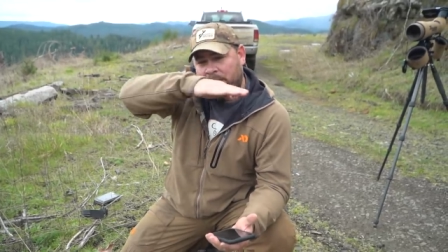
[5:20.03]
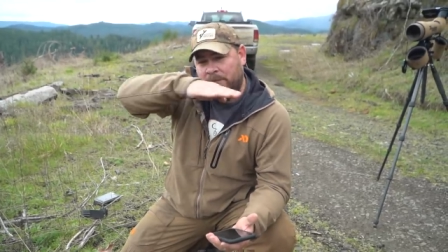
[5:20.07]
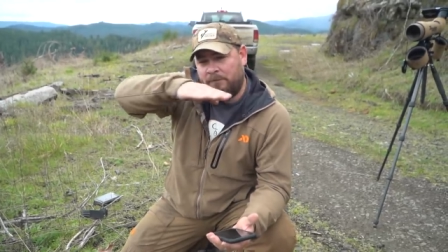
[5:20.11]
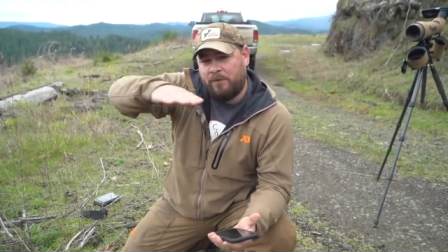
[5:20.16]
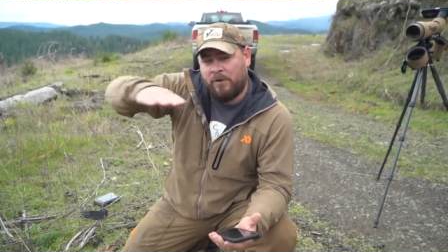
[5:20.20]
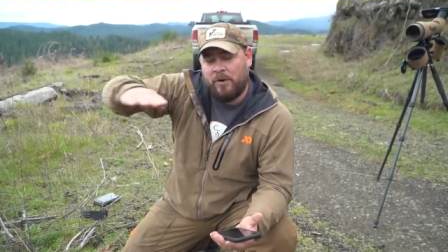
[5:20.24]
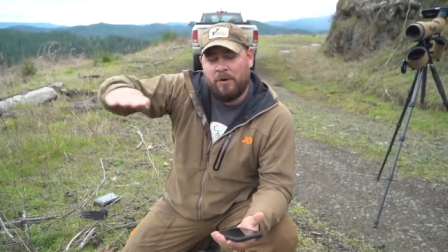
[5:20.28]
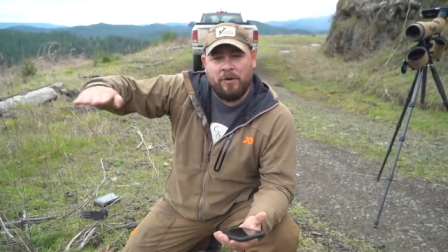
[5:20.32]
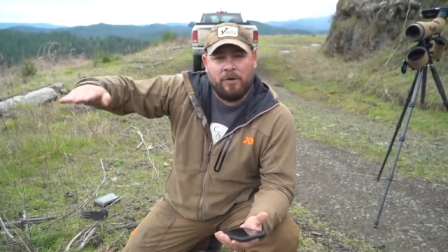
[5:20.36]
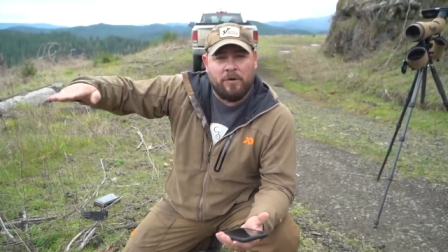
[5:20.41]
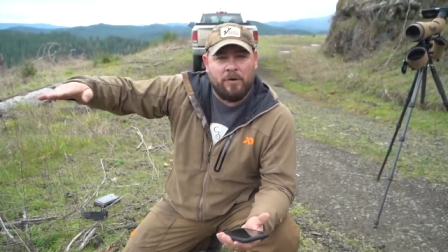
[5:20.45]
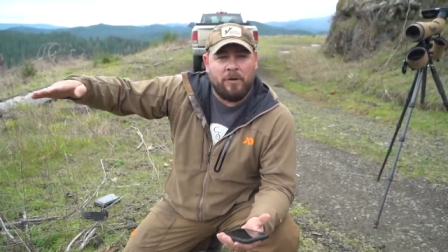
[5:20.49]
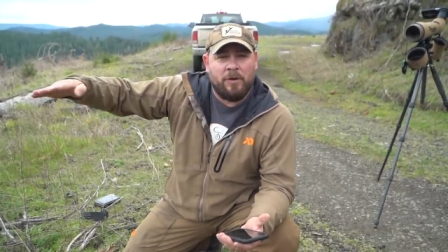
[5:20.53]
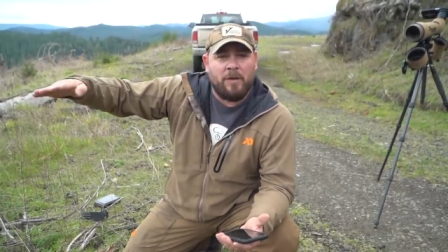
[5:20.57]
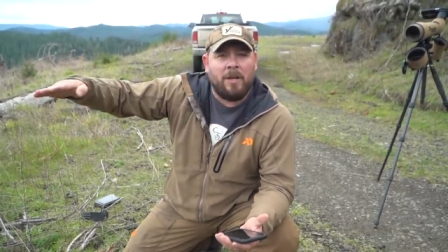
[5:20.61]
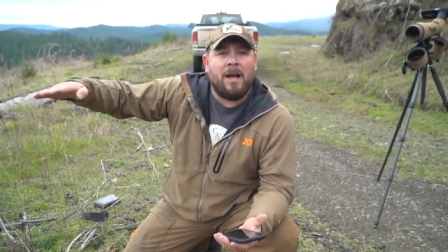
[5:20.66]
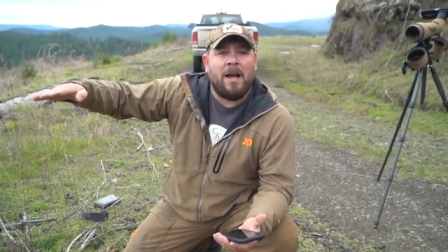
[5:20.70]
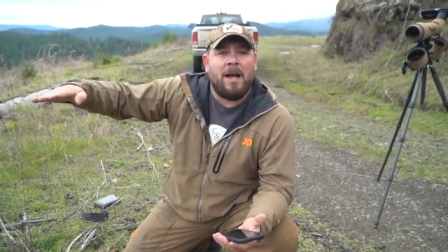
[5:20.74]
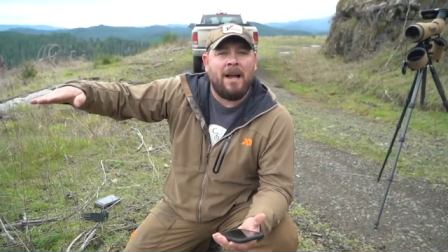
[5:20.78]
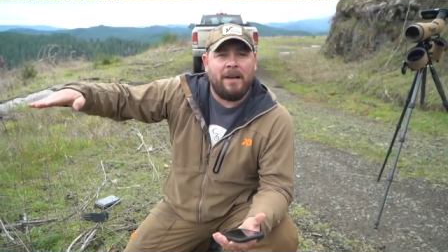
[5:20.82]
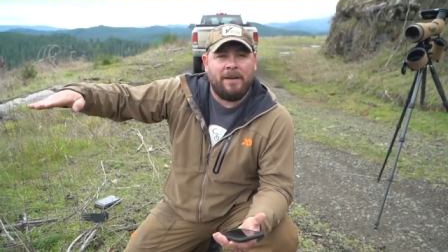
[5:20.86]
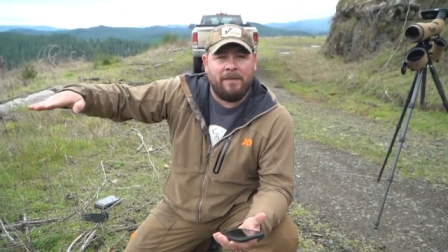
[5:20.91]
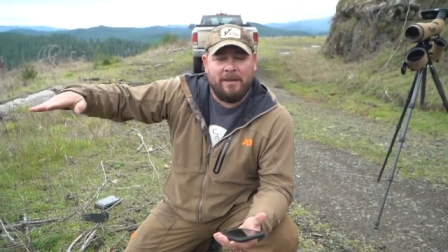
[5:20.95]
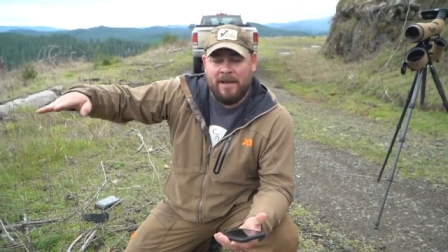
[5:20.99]
vertical
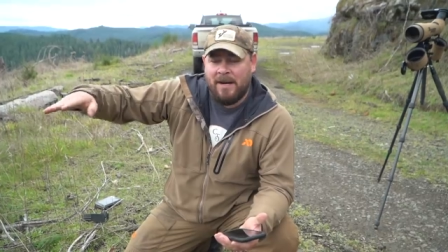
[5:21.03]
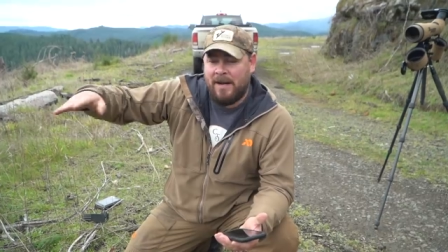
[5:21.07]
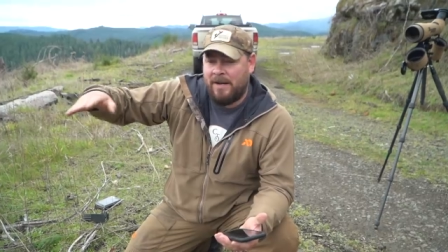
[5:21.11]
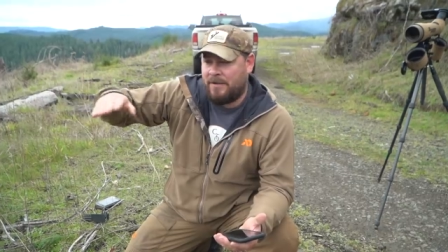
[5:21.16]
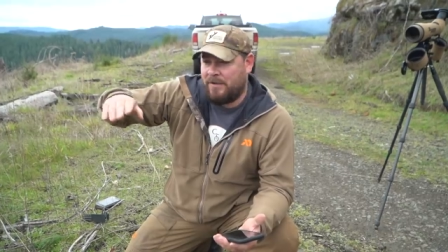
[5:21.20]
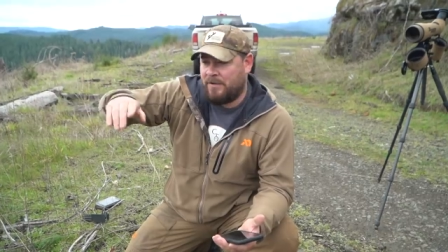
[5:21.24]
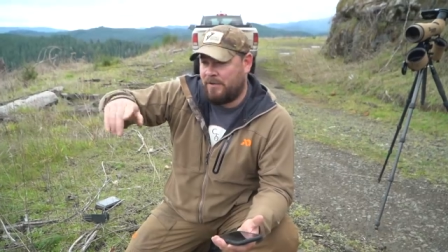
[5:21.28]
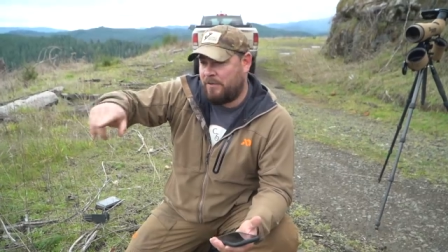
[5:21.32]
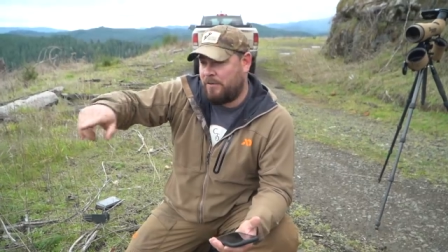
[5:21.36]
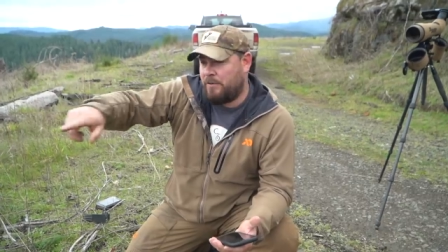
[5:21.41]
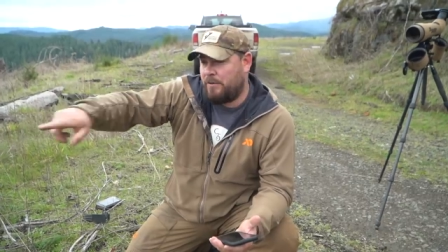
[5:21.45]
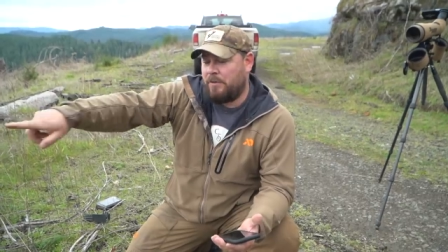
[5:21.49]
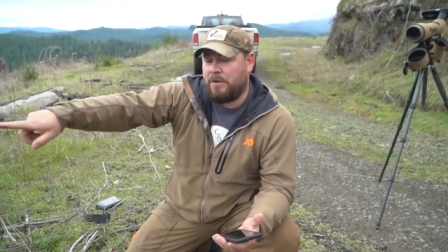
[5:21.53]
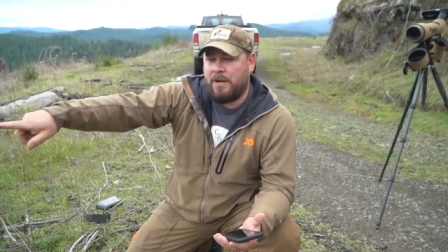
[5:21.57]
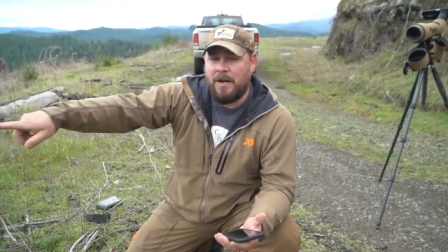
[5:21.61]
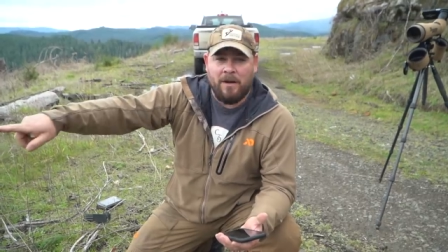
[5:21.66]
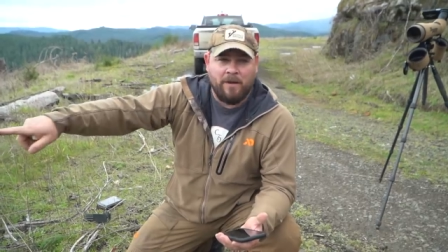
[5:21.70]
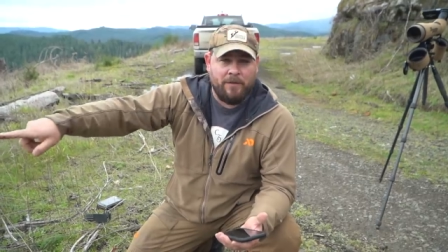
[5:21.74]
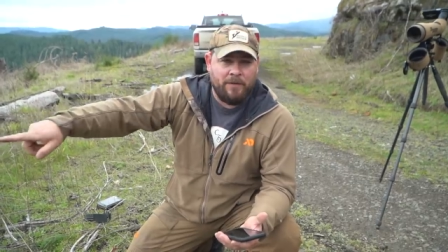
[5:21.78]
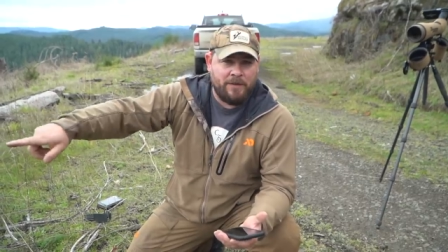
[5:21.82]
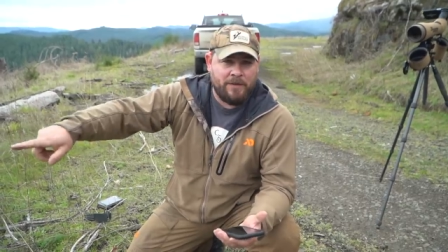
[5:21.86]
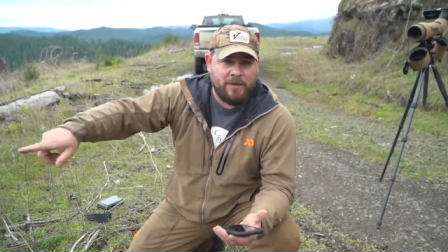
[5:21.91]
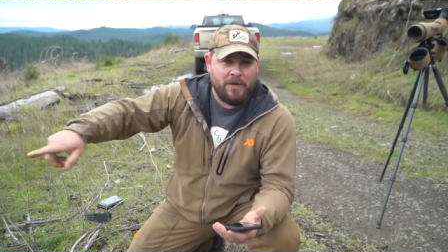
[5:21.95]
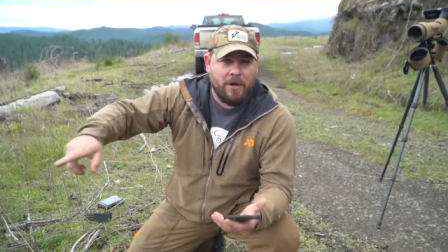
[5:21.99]
line that I just drew down
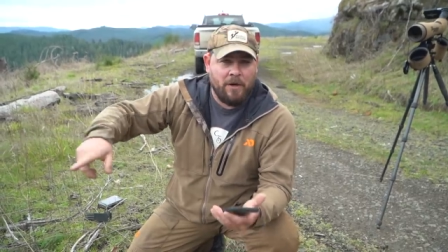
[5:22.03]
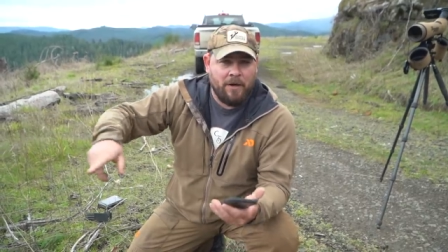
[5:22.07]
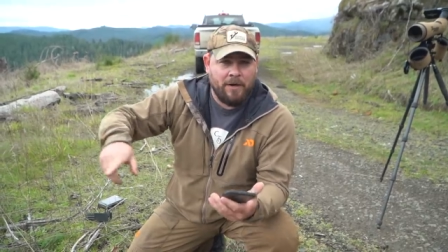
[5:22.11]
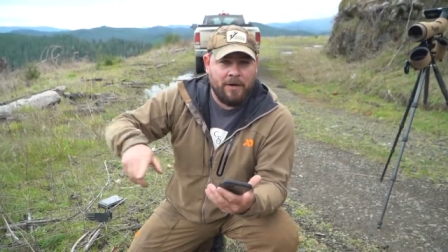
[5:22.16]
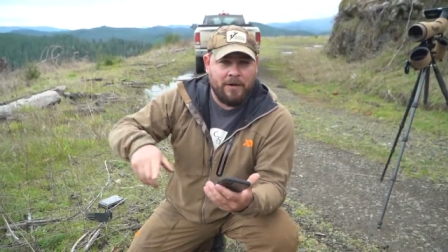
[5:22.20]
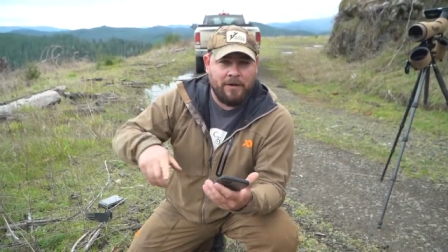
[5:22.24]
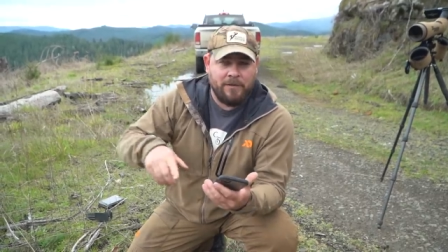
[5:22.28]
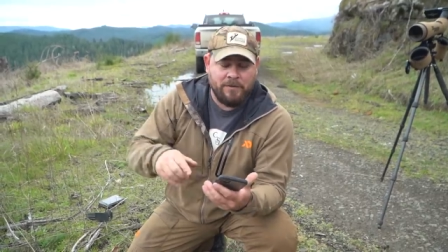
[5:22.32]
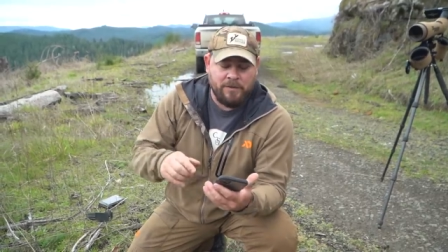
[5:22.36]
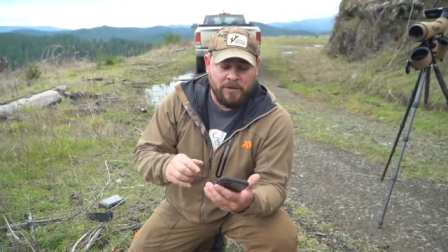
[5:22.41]
on the target.